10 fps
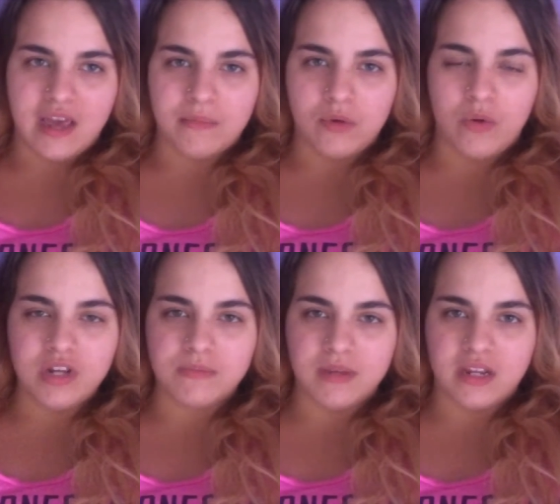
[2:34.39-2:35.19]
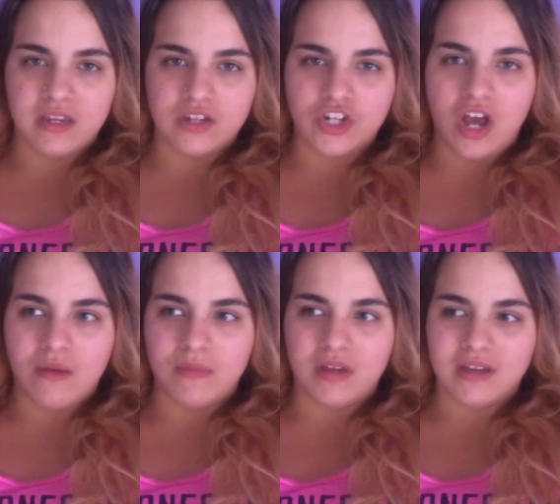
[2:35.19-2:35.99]
am going to be getting a
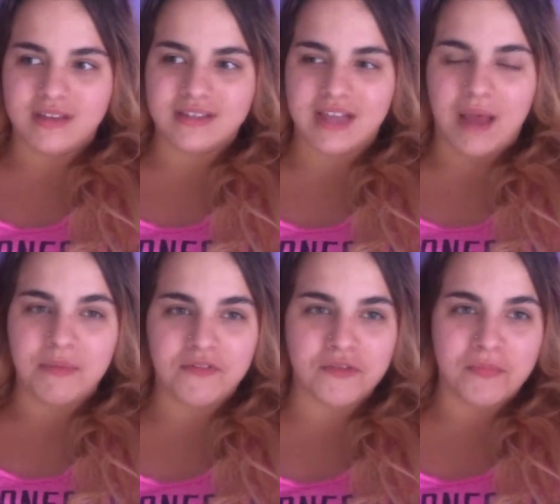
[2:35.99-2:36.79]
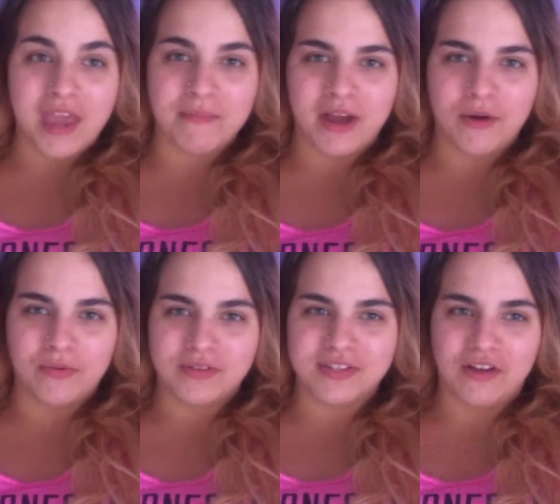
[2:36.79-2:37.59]
job because I'm going to have to pay my
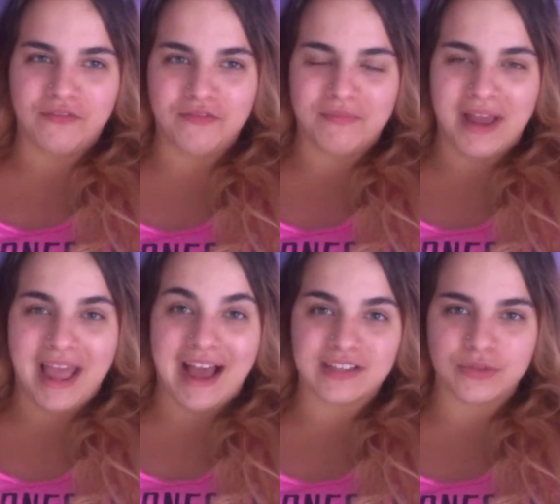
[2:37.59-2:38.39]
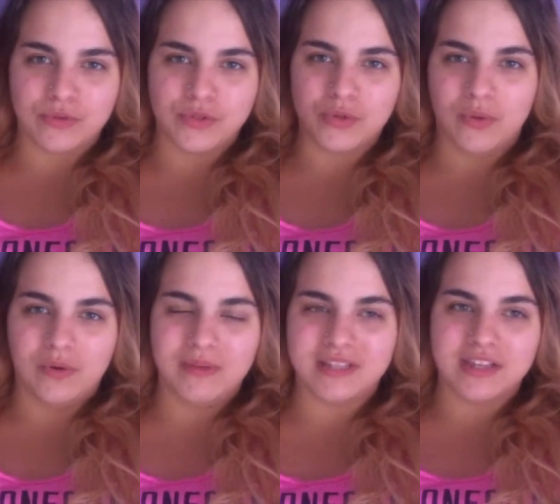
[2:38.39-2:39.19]
own self my ass through
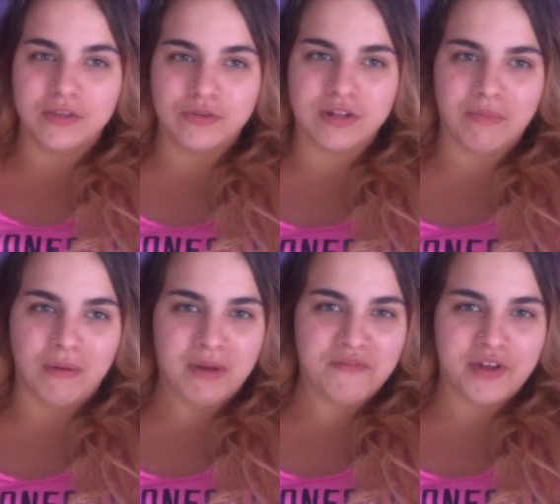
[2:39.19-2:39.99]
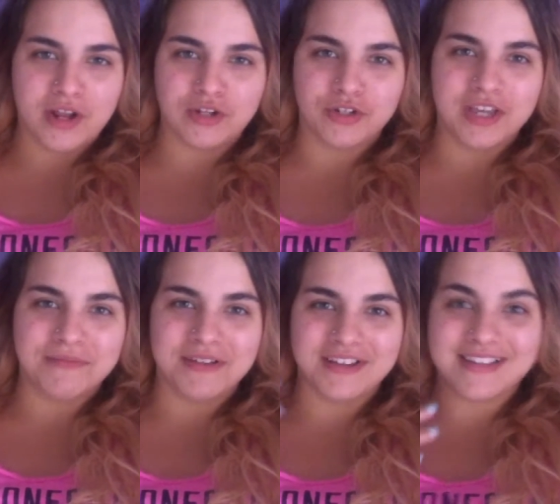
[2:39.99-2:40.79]
school because I used up all my financial
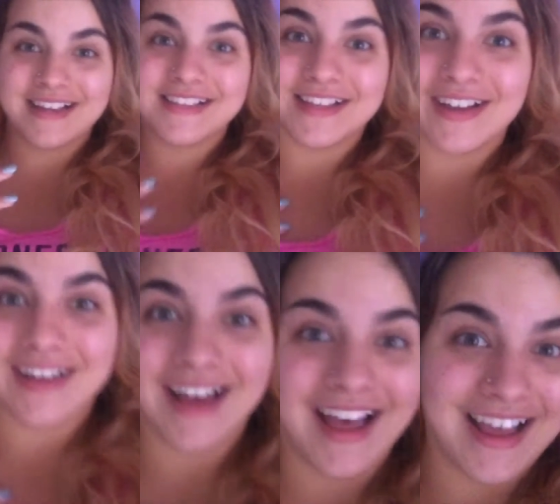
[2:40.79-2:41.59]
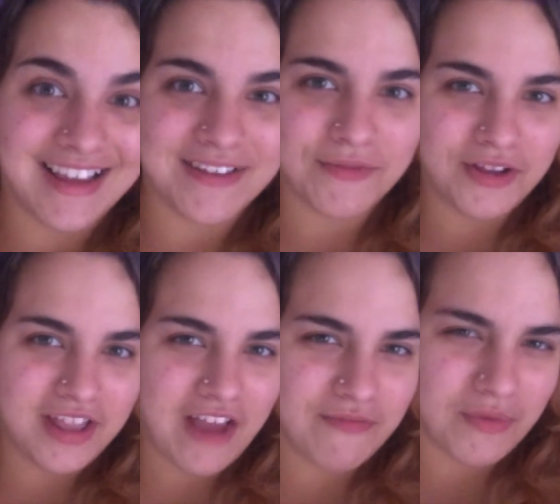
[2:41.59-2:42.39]
aid because I suck high. Real
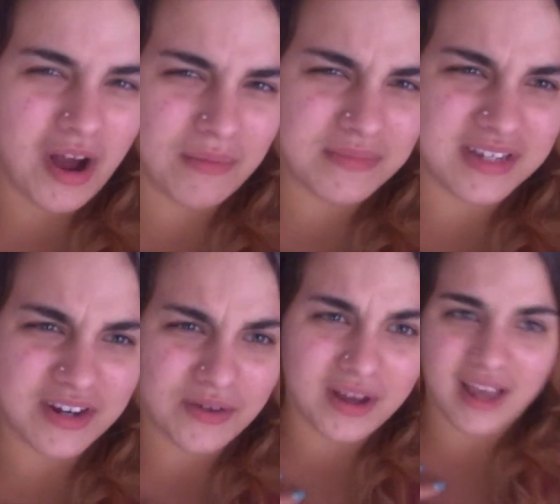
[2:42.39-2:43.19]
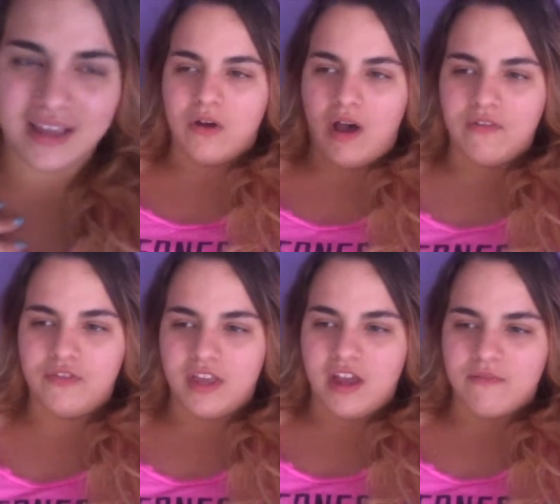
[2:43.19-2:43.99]
life problems here, okay? No, I
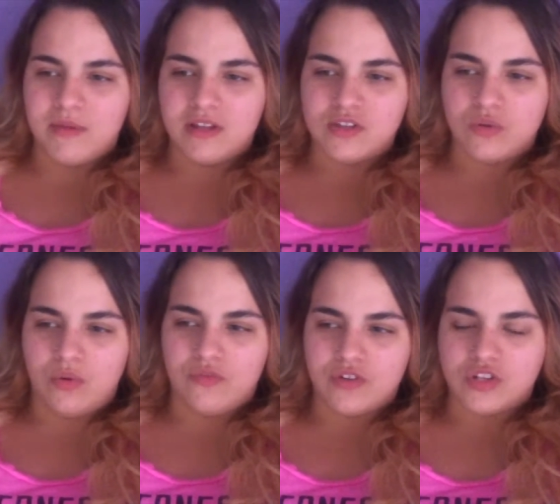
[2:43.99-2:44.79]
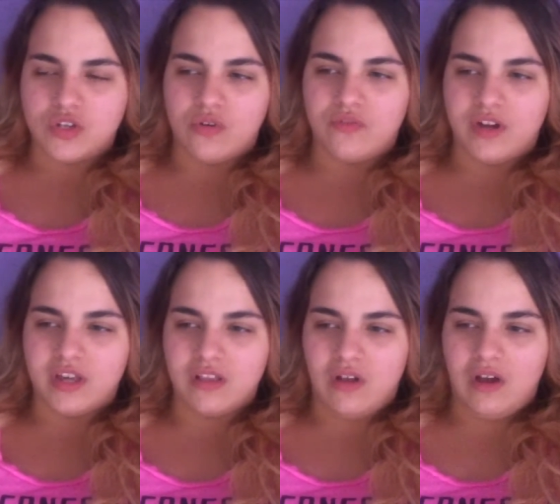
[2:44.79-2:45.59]
feel like I've been in school for so
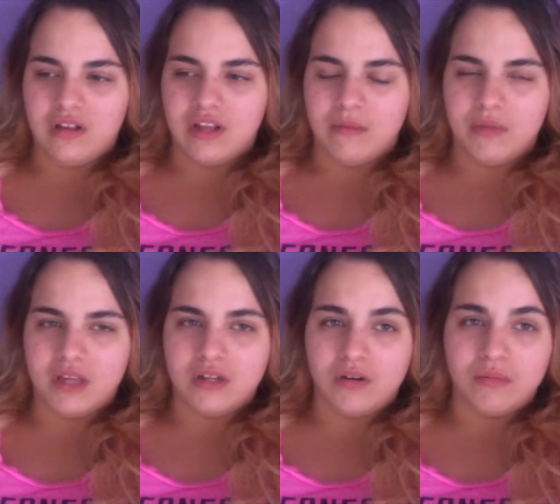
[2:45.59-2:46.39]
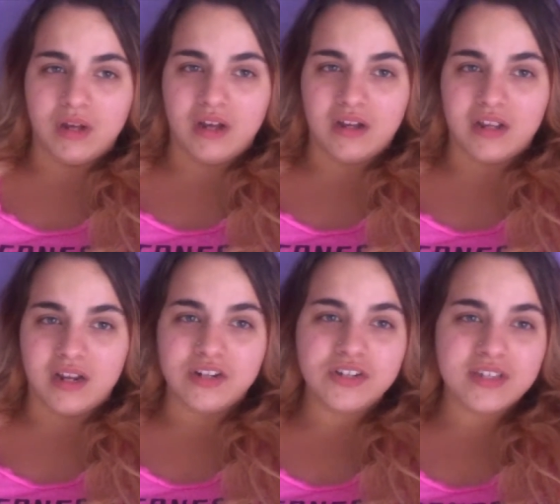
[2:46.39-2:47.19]
fucking long that I'm like, oh my god, can
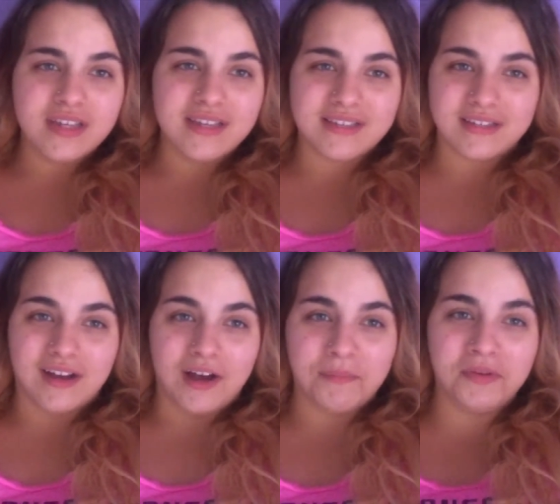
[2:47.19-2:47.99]
I just like stop?